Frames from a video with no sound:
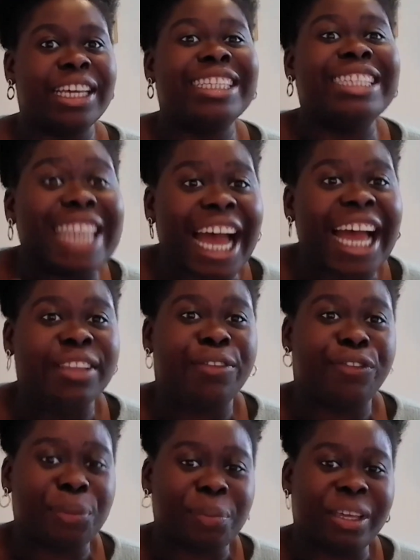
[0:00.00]
That
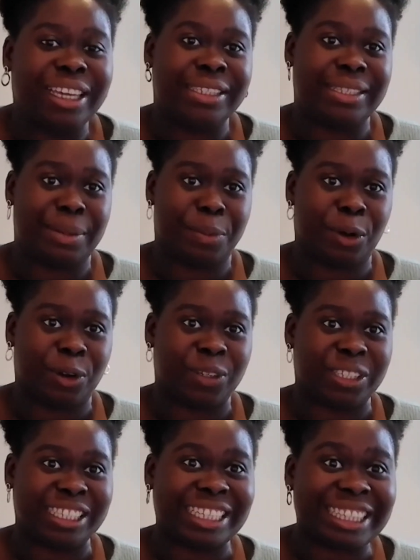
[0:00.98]
for me is
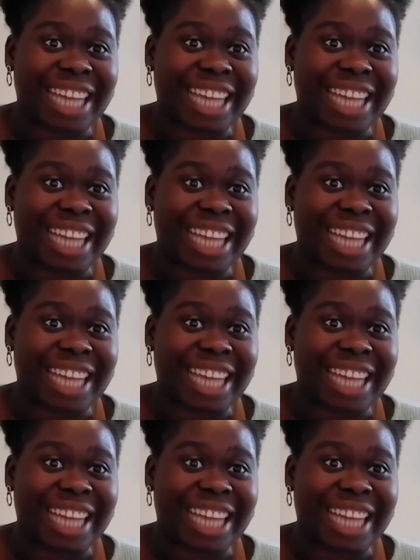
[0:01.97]
democracy.